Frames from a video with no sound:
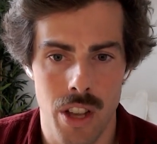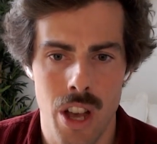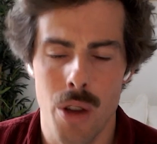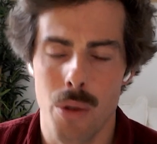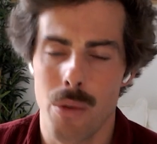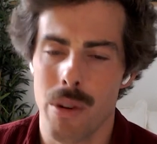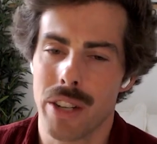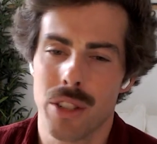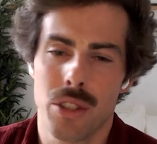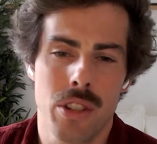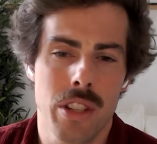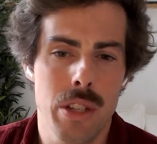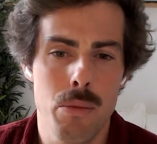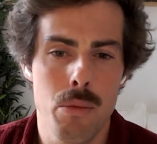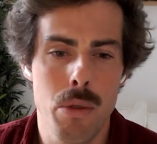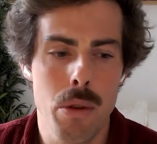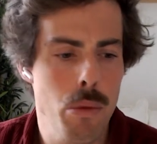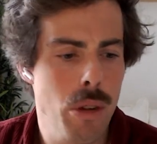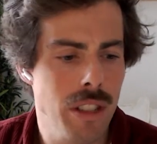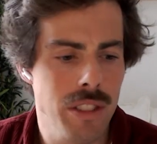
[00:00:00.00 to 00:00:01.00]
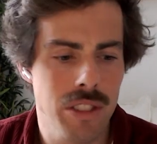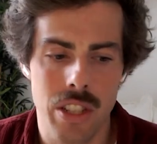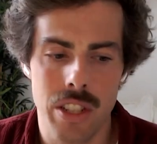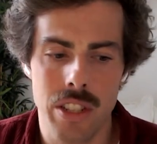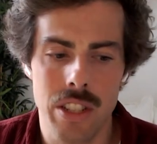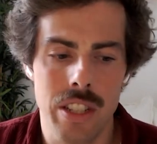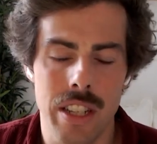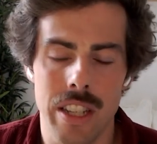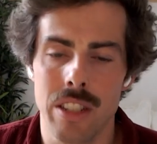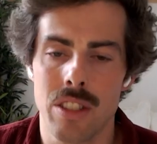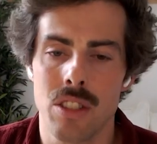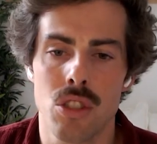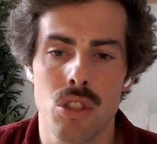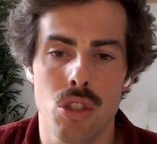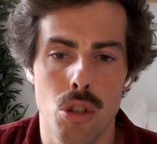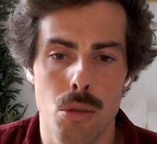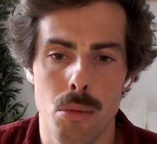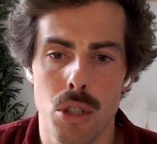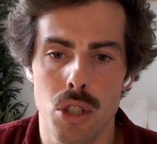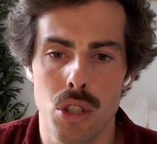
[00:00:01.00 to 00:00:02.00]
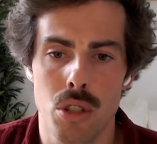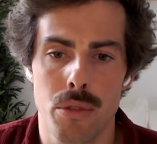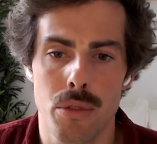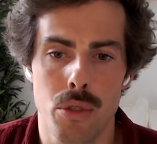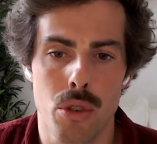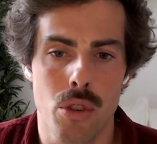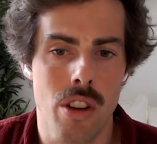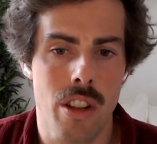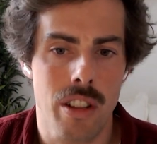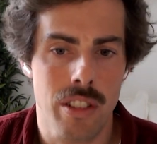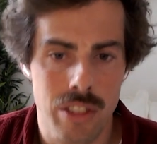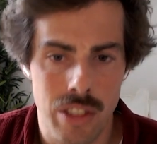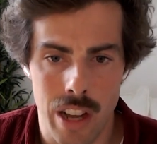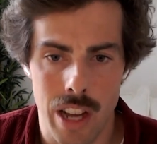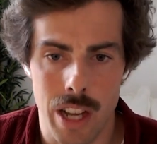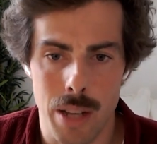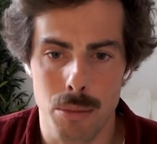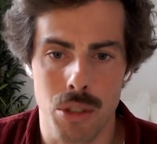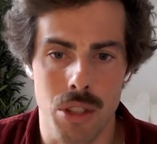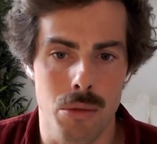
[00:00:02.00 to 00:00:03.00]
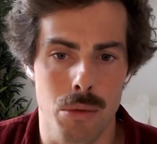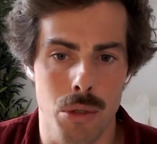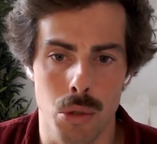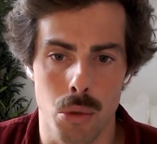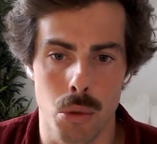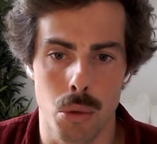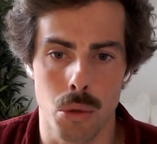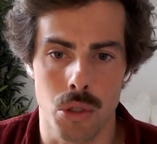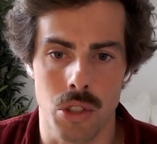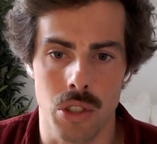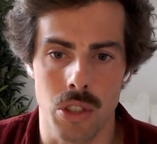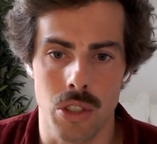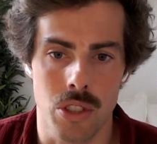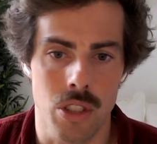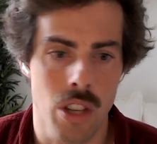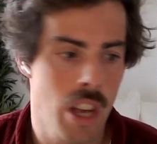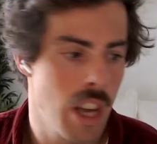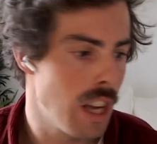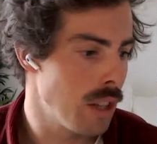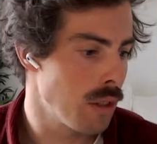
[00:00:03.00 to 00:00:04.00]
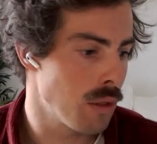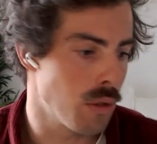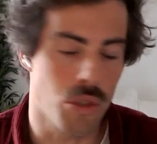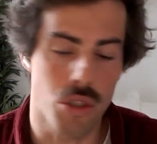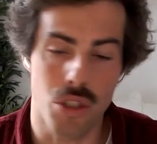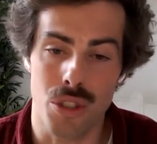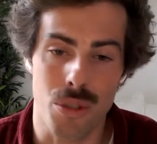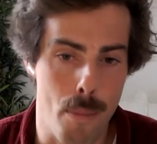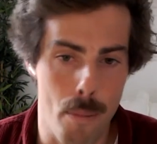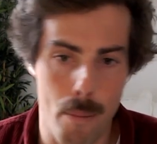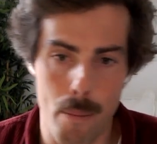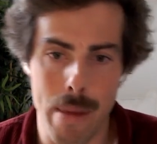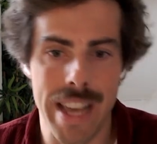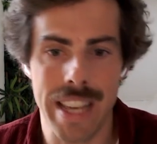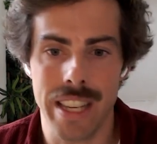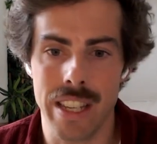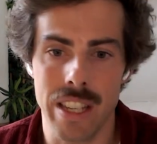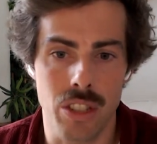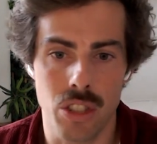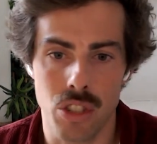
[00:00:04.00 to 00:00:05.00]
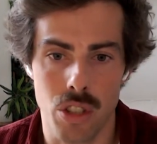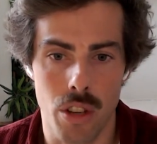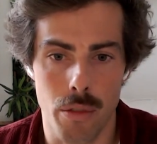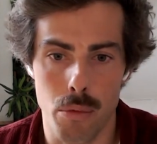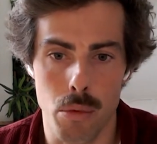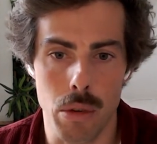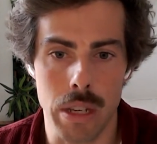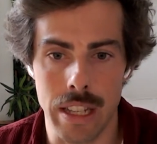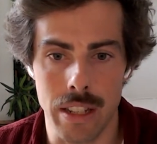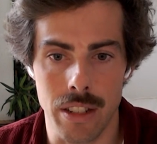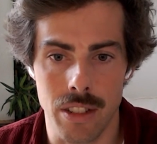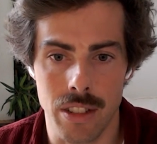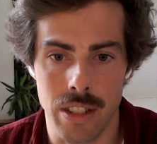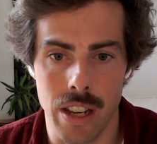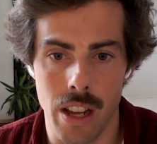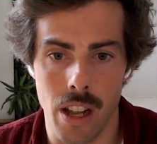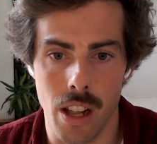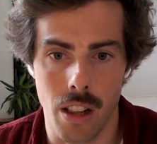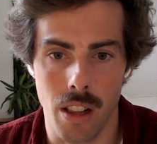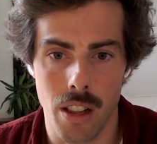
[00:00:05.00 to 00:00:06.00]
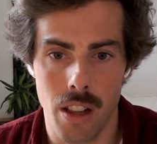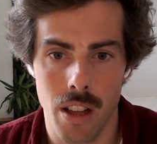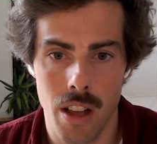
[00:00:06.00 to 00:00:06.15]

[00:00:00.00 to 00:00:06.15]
where actually we will dedicate so much of our times and resources to just making stuff we can sell